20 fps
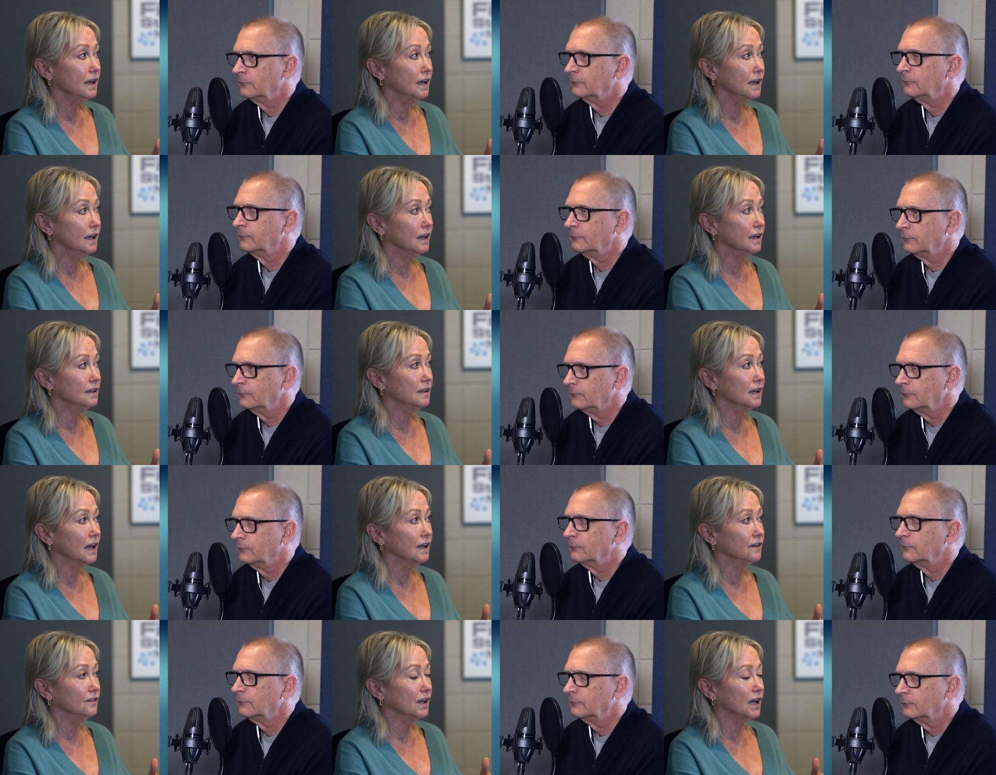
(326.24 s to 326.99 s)
Speaker 1: And
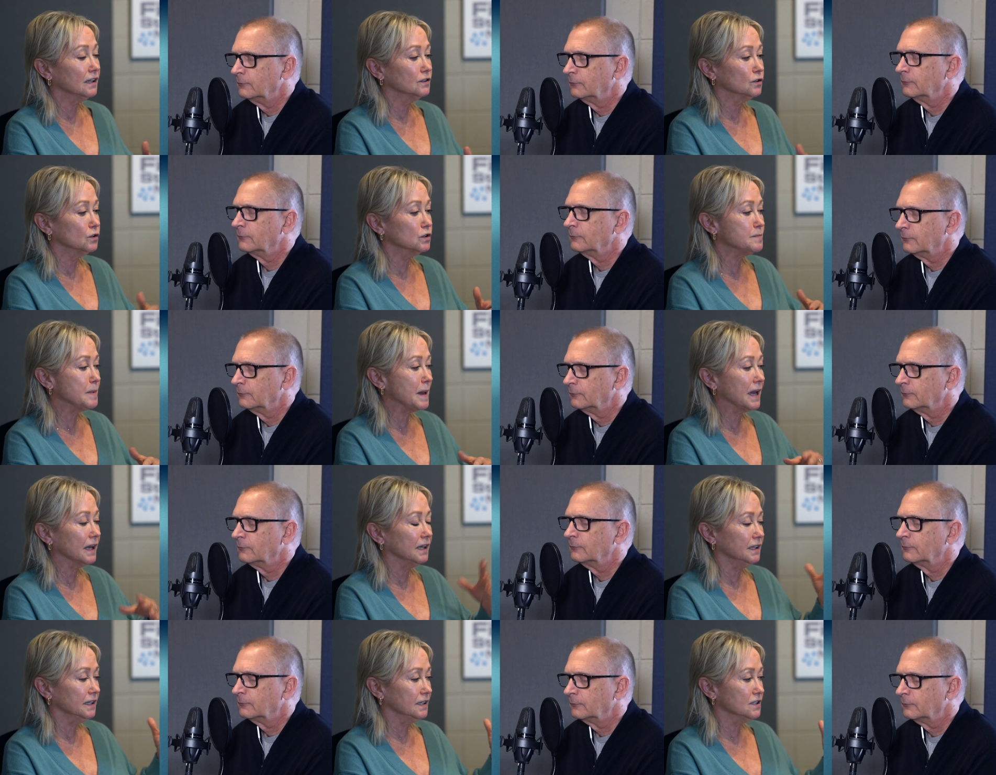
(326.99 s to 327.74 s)
I, I looked
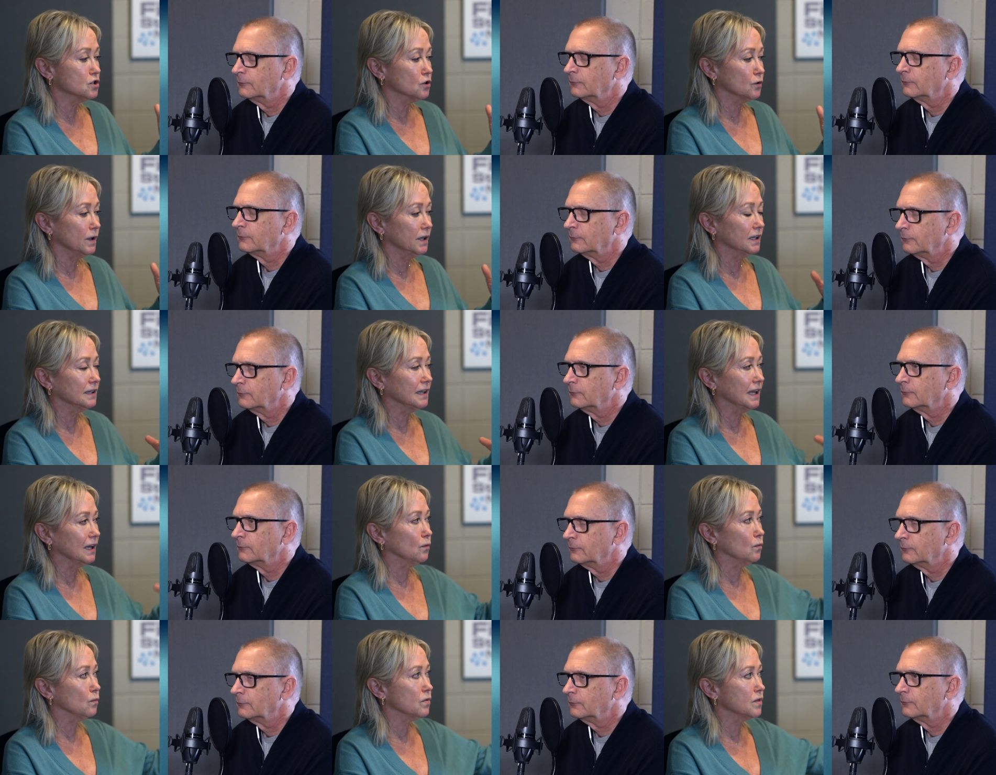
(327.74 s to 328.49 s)
back and integrated
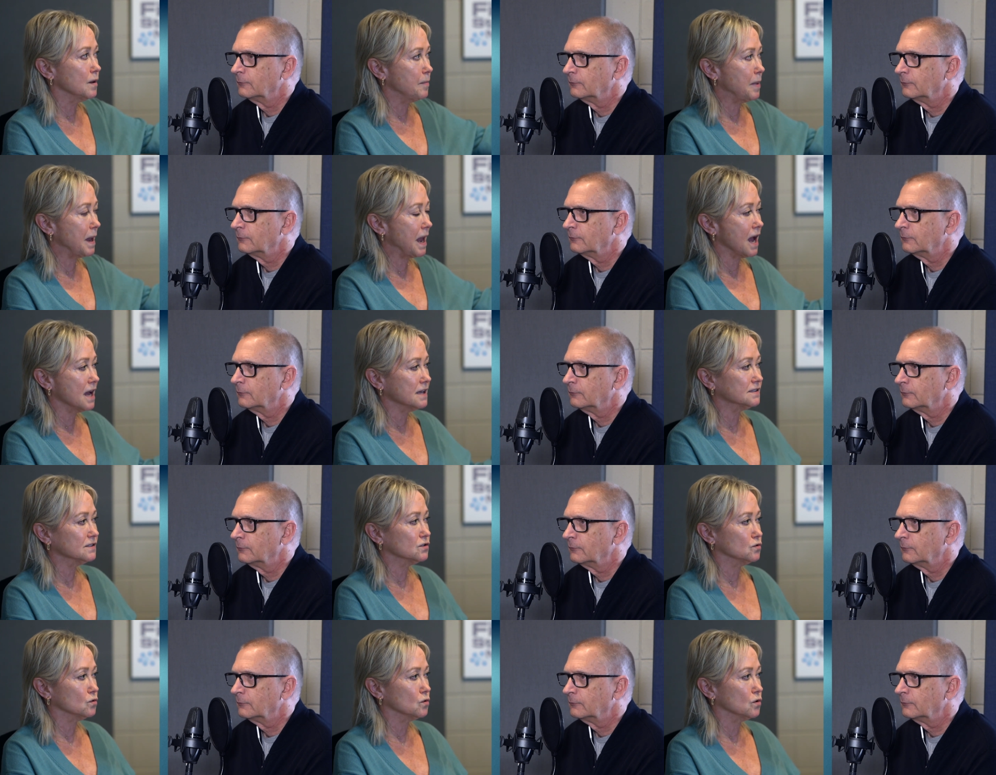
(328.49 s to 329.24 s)
like the
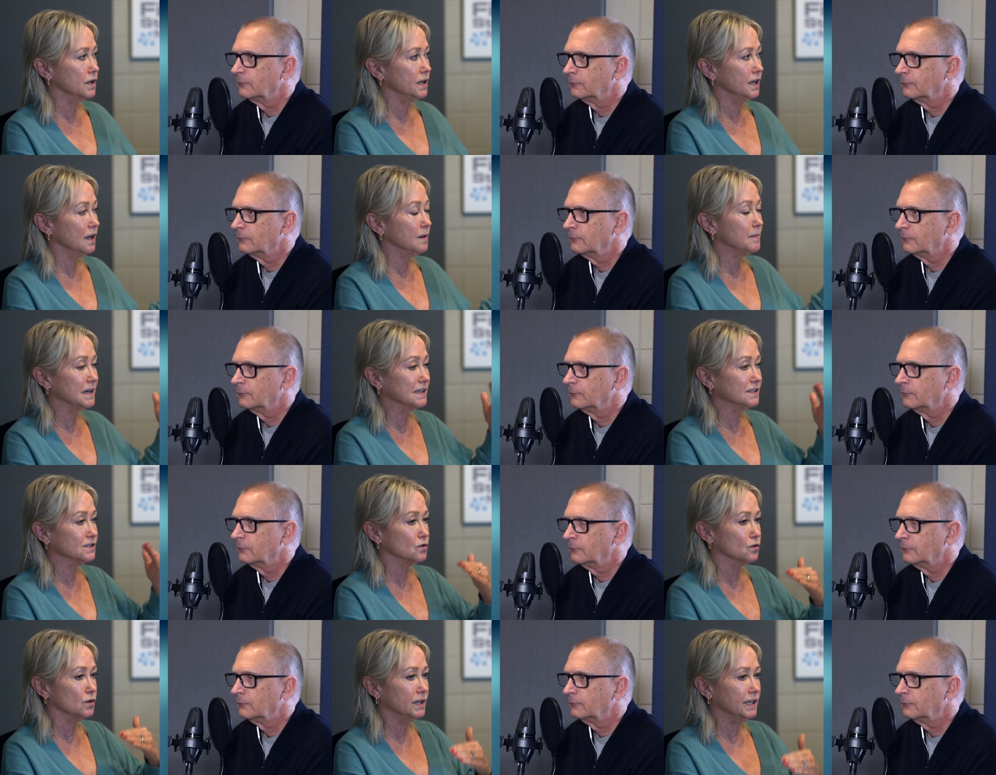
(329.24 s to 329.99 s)
past story and my
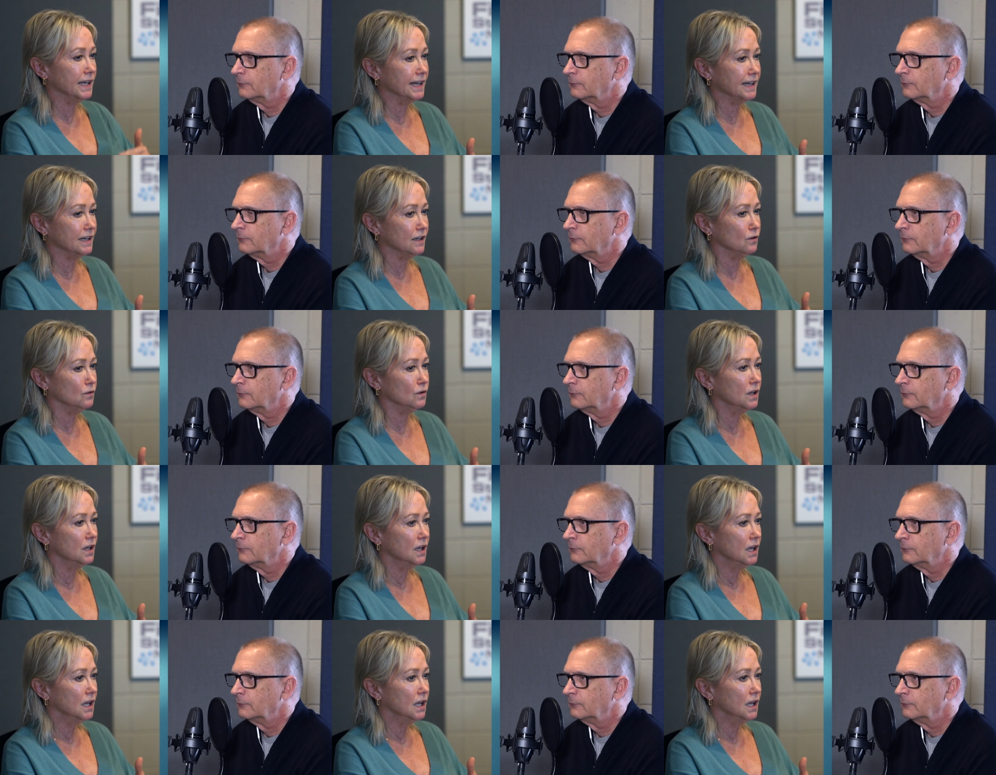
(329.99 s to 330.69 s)
story now.